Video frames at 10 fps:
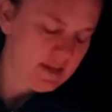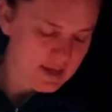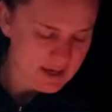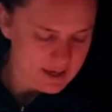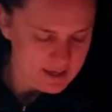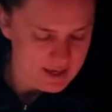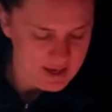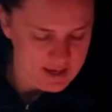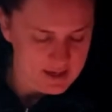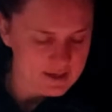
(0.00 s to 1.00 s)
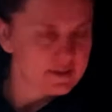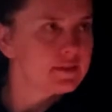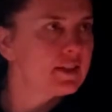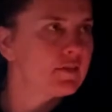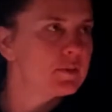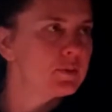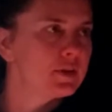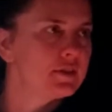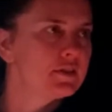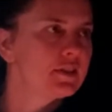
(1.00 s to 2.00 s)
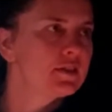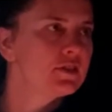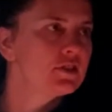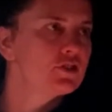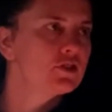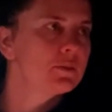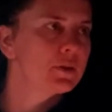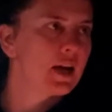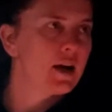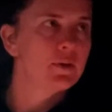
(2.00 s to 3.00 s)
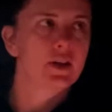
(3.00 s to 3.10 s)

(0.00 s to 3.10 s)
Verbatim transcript: I had 7.6 inches per hour